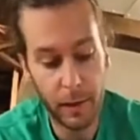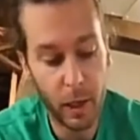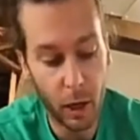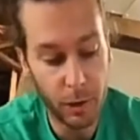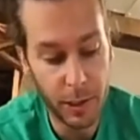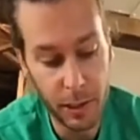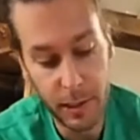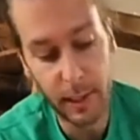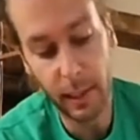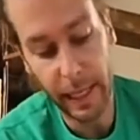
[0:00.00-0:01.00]

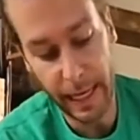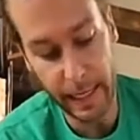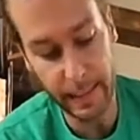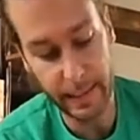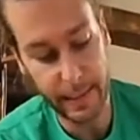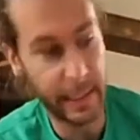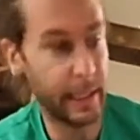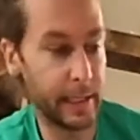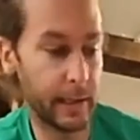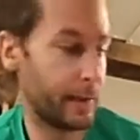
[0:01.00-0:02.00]
Coasters glazed
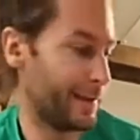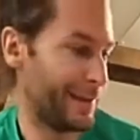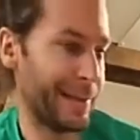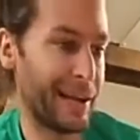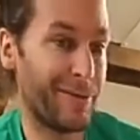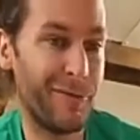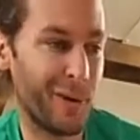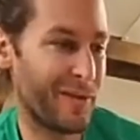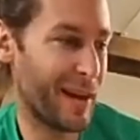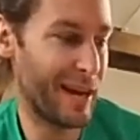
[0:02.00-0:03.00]
in like
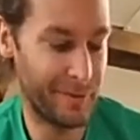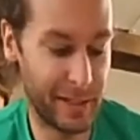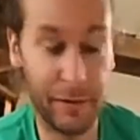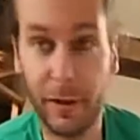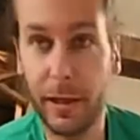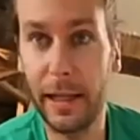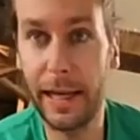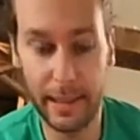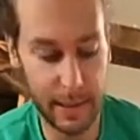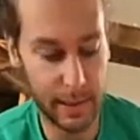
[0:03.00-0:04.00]
4 or 5 different
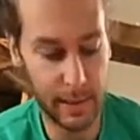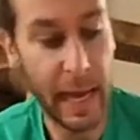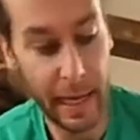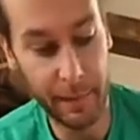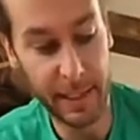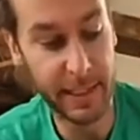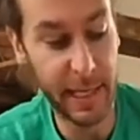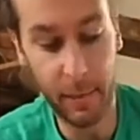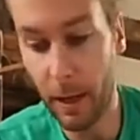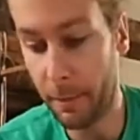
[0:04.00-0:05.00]
glazes, and I'm gonna
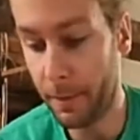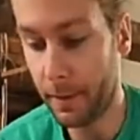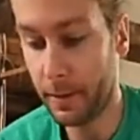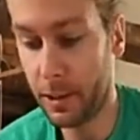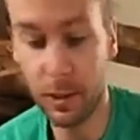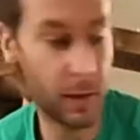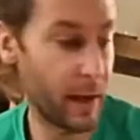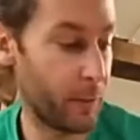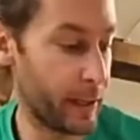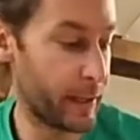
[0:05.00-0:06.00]
set them up so
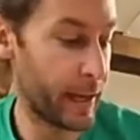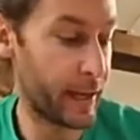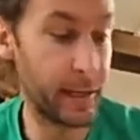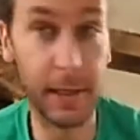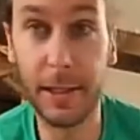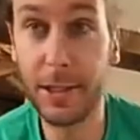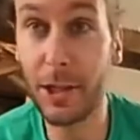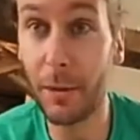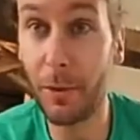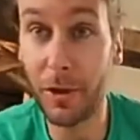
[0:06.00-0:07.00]
that we can
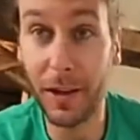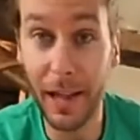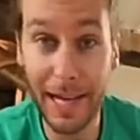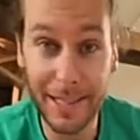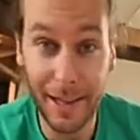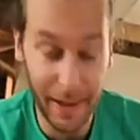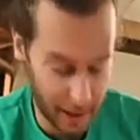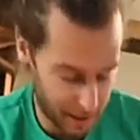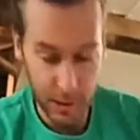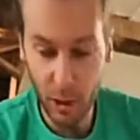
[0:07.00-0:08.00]
start putting the glass on
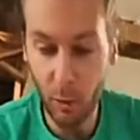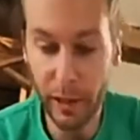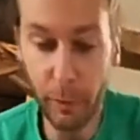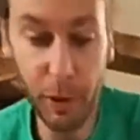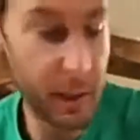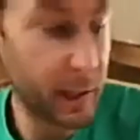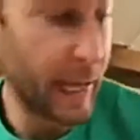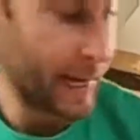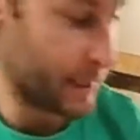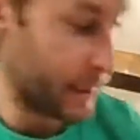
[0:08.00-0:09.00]
there. So when you're putting the
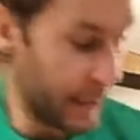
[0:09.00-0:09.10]
glass on